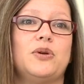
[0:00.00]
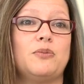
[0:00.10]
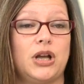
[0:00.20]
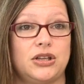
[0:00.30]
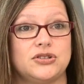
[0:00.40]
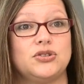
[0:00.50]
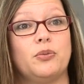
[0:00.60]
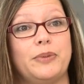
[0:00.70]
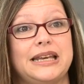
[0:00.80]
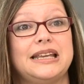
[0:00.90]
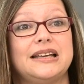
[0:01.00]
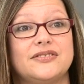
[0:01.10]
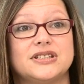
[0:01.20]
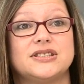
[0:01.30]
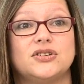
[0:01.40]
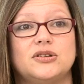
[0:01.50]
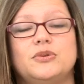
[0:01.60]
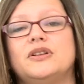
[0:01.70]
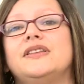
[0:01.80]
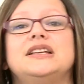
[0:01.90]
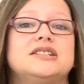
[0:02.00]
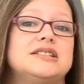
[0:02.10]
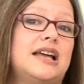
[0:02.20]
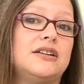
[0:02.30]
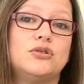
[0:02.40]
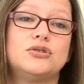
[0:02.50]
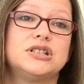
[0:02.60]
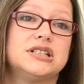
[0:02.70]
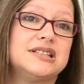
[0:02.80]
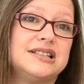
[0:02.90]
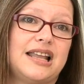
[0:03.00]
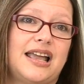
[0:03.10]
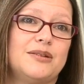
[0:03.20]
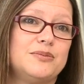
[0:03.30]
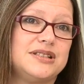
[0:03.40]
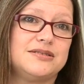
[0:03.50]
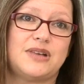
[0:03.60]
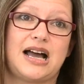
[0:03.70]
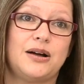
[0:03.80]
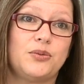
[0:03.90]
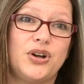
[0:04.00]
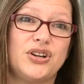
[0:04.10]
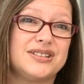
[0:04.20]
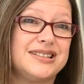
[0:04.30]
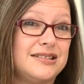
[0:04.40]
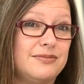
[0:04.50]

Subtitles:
we might use your bedding if it's suitable, and then just add cushions, lamps, artworks,